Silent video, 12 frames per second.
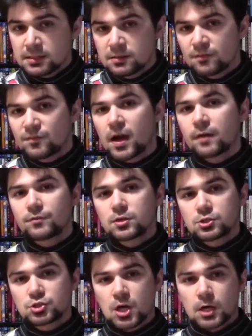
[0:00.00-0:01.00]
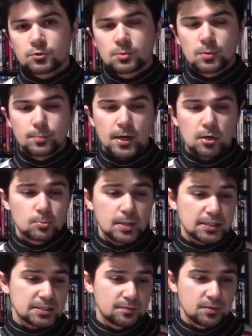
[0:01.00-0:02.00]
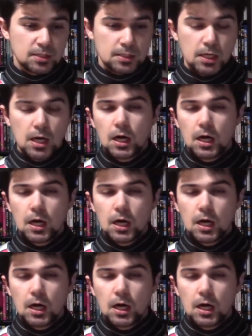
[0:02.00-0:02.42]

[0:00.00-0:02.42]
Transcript: the found footage genre, but Paranormal Activity,